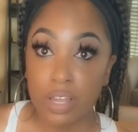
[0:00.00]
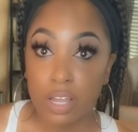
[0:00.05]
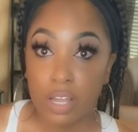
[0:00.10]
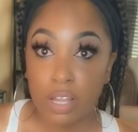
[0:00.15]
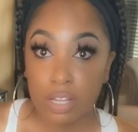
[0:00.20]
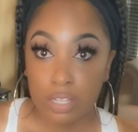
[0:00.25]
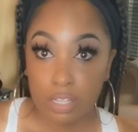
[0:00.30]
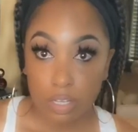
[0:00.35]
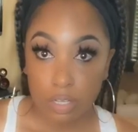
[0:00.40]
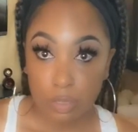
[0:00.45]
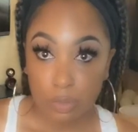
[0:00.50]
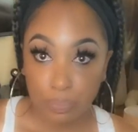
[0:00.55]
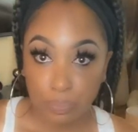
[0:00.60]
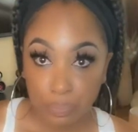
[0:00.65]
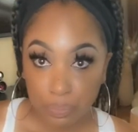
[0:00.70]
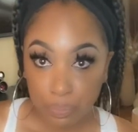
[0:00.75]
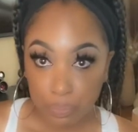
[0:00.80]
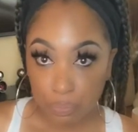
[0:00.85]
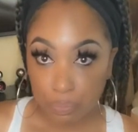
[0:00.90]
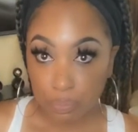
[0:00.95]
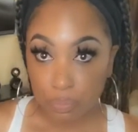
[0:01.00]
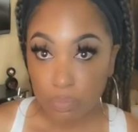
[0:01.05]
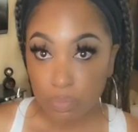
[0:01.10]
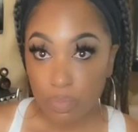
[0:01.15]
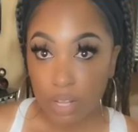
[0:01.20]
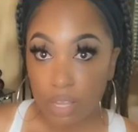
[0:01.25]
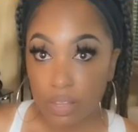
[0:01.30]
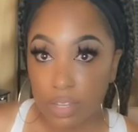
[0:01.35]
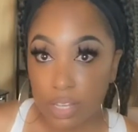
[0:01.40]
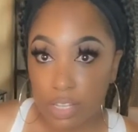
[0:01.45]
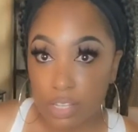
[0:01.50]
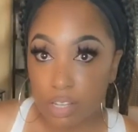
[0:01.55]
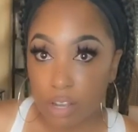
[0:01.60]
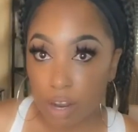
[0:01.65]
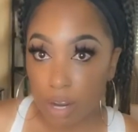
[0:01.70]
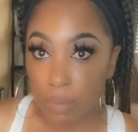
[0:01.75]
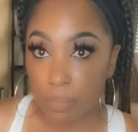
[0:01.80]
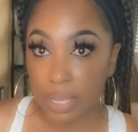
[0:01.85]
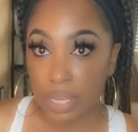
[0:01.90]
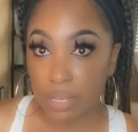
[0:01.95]
So this
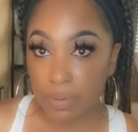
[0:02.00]
garment,